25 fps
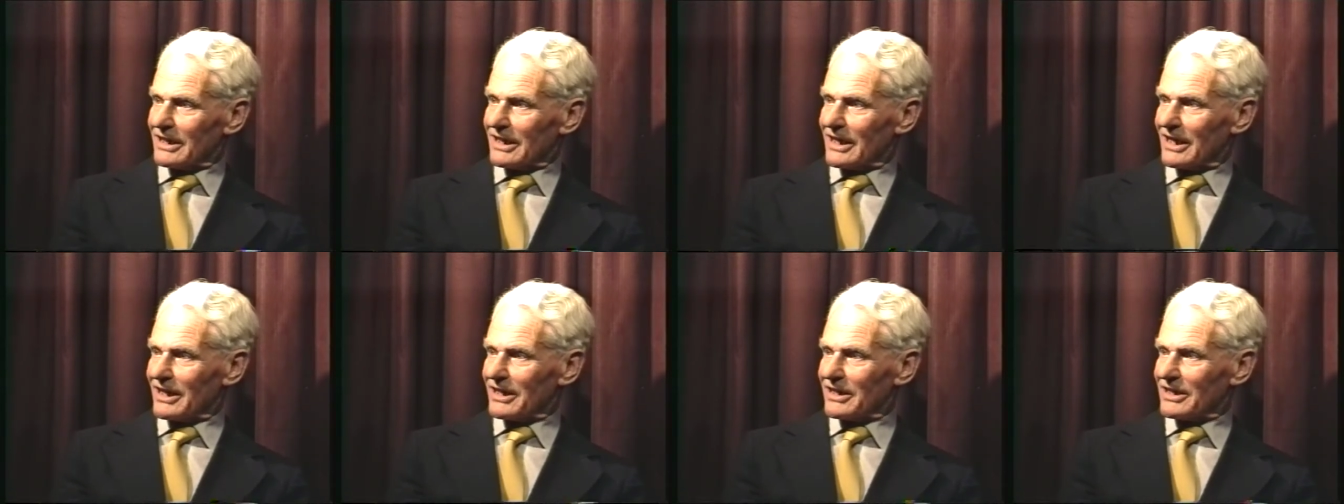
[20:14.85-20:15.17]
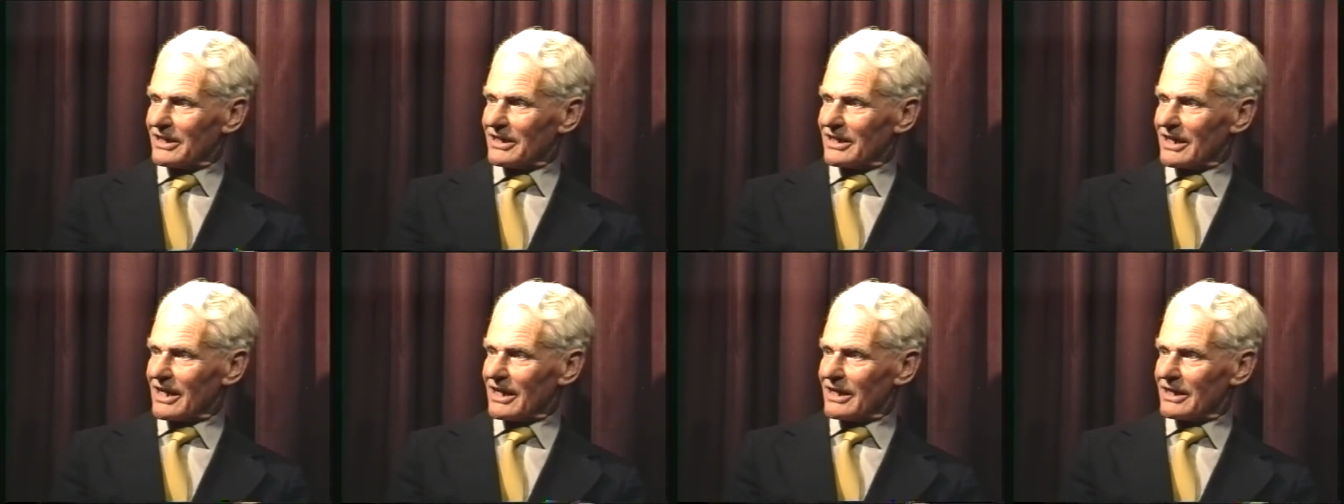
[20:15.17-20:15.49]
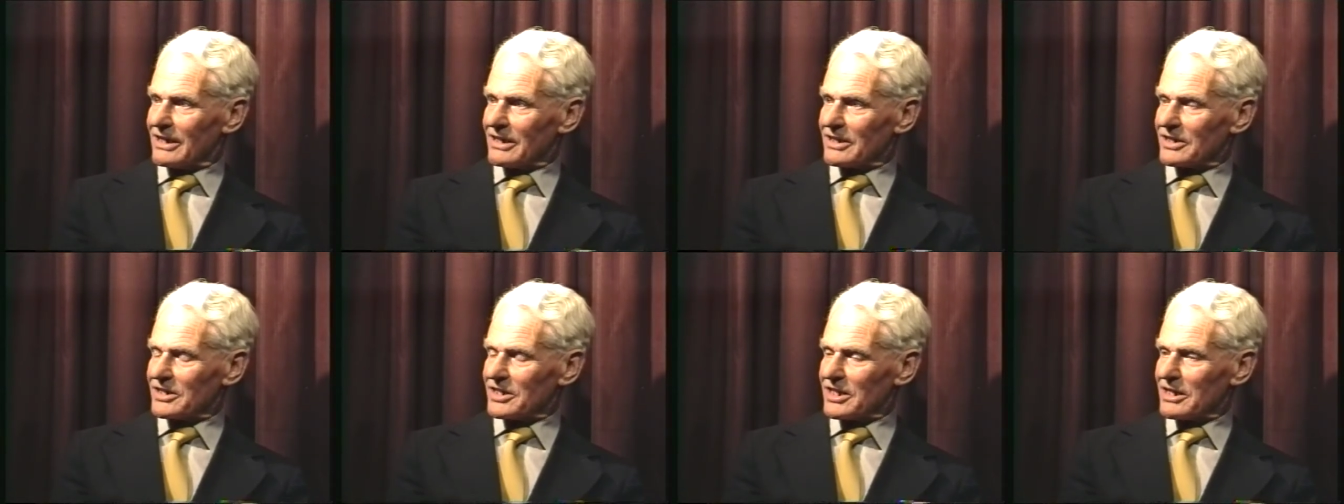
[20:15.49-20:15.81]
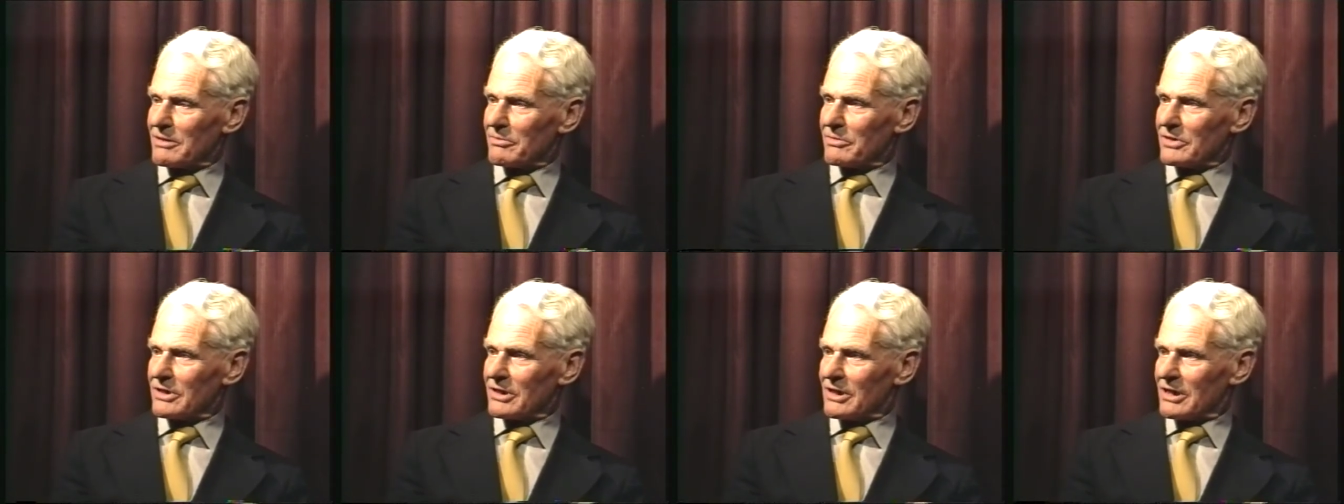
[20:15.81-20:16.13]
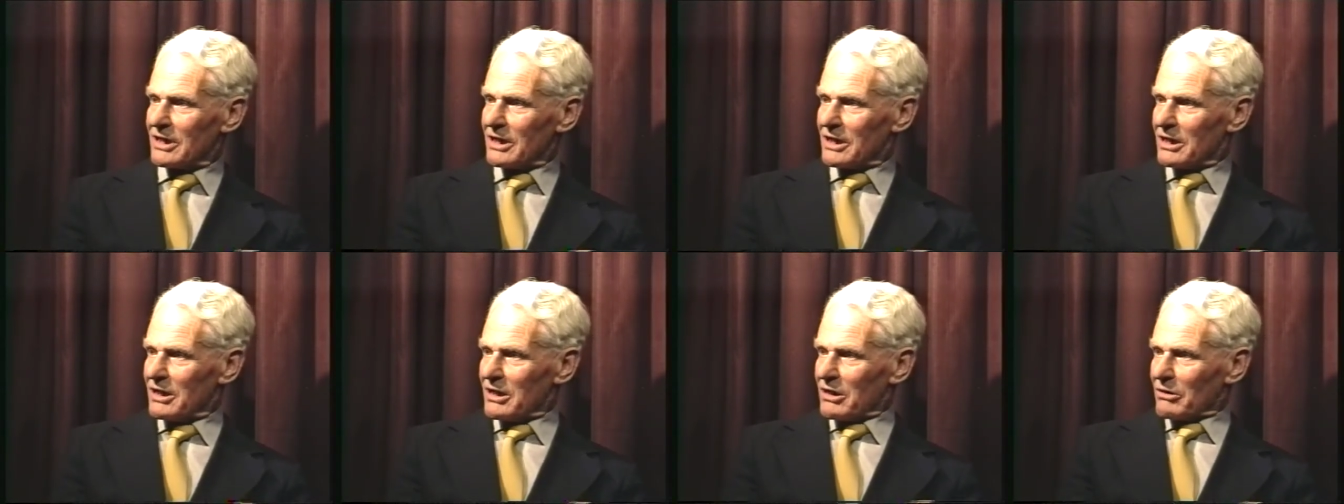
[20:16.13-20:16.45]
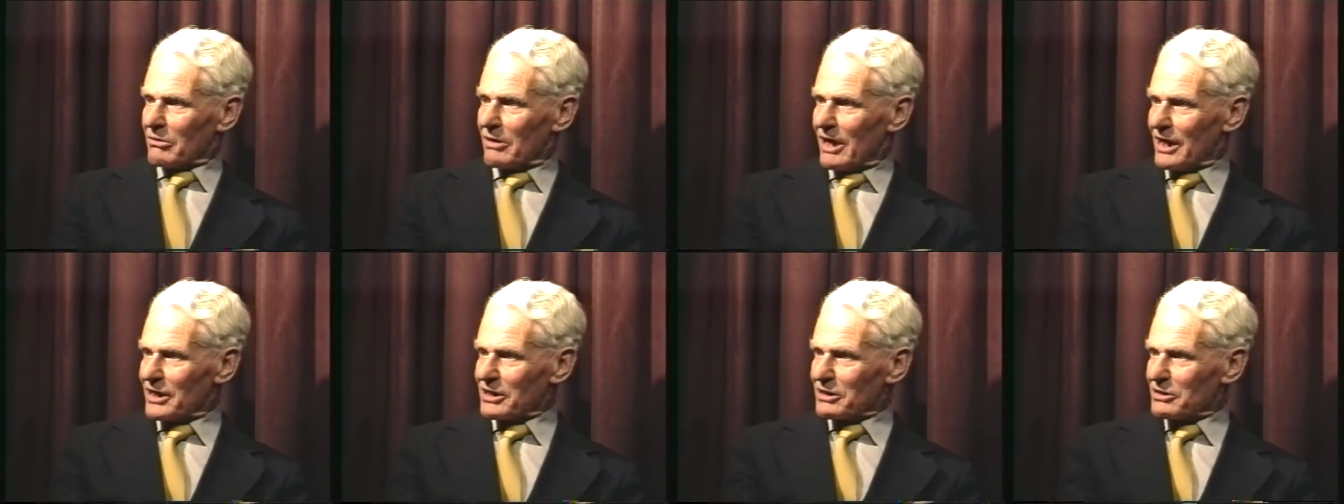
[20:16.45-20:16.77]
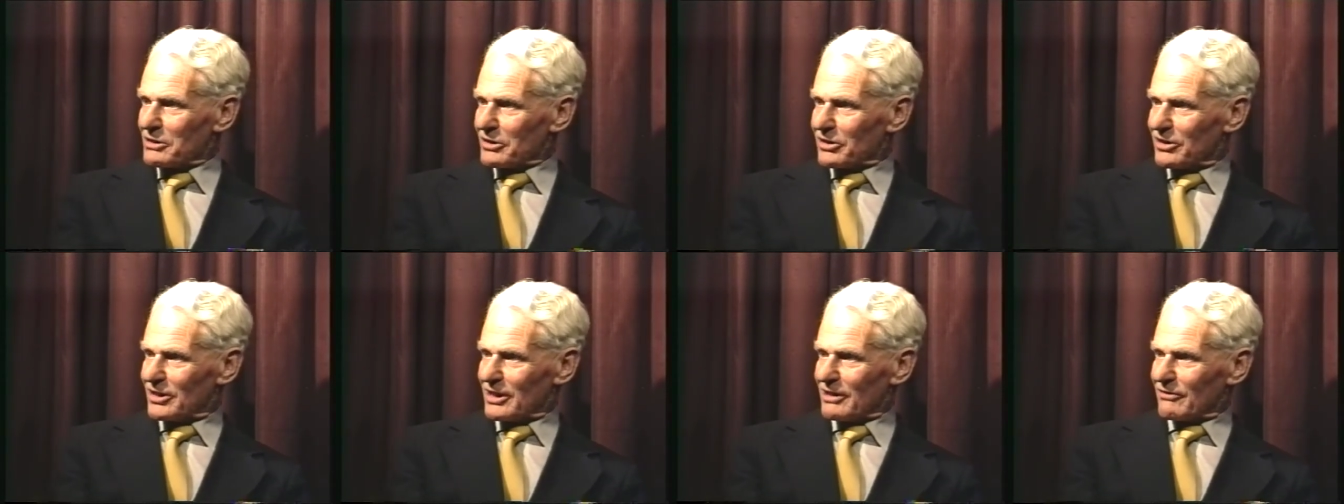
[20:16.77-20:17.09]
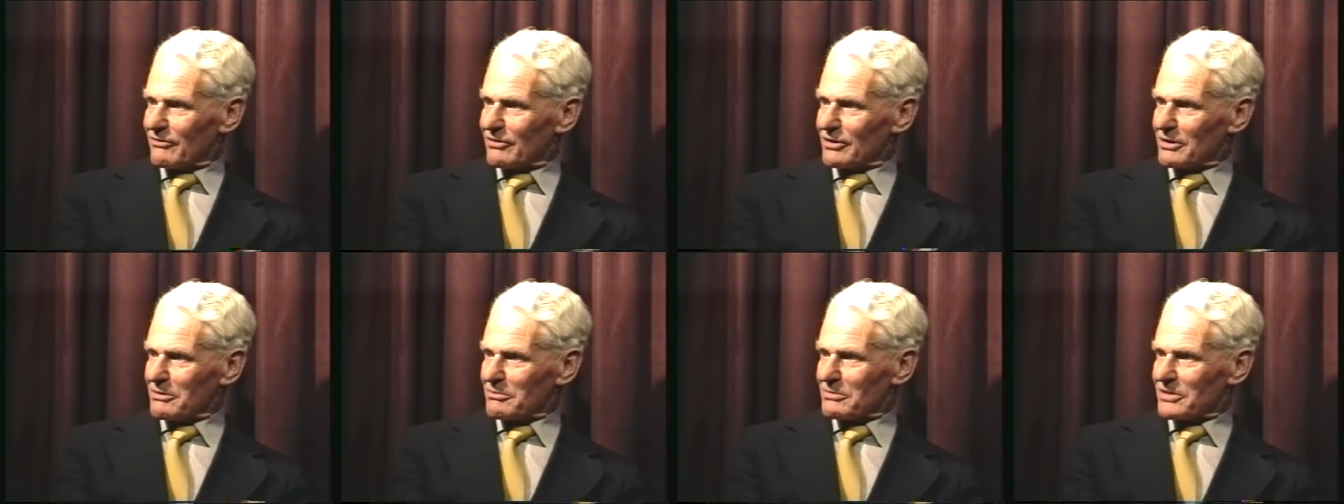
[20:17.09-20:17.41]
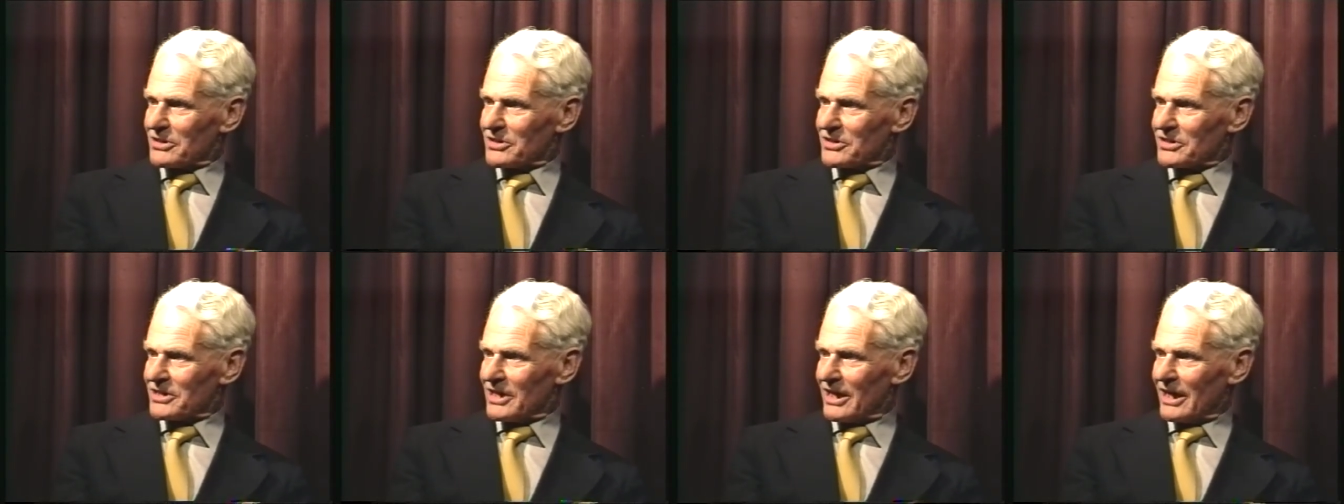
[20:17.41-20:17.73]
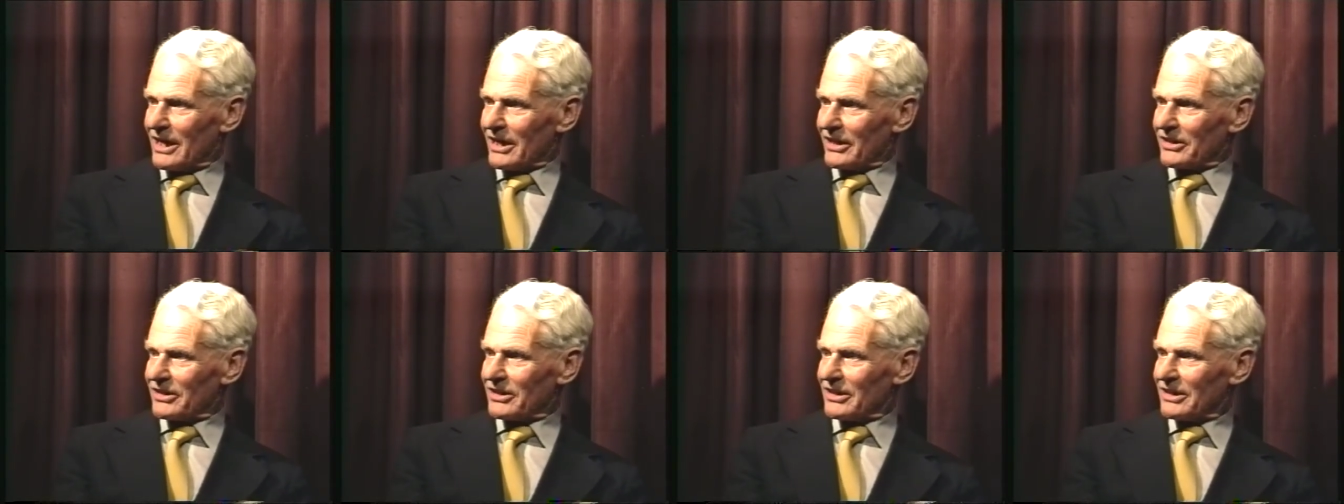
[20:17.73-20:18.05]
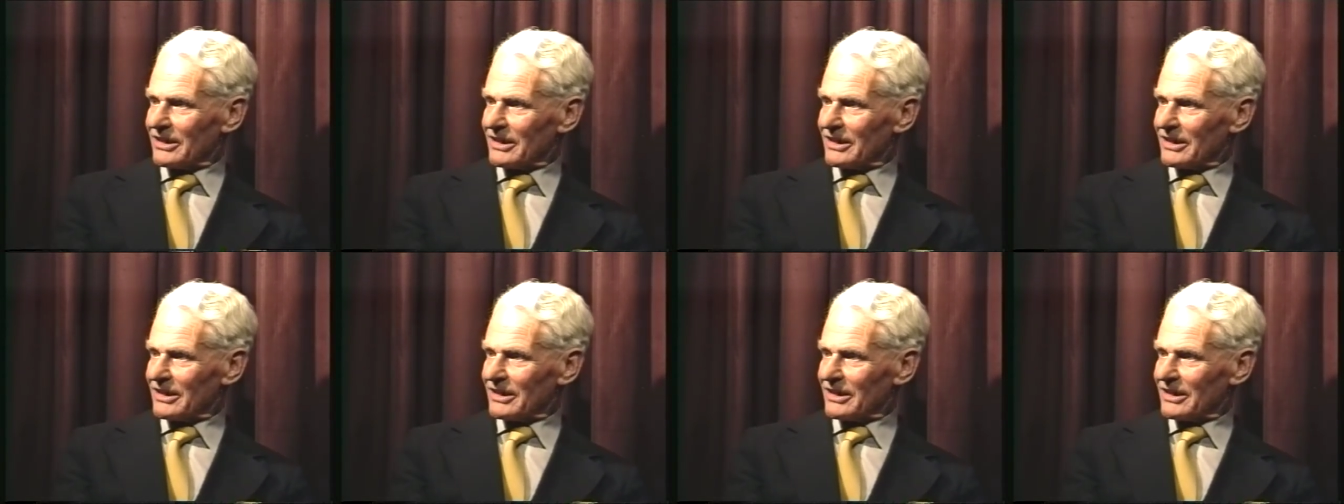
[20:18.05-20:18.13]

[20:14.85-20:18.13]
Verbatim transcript: and it, and it seemed quite a good thing for them to start.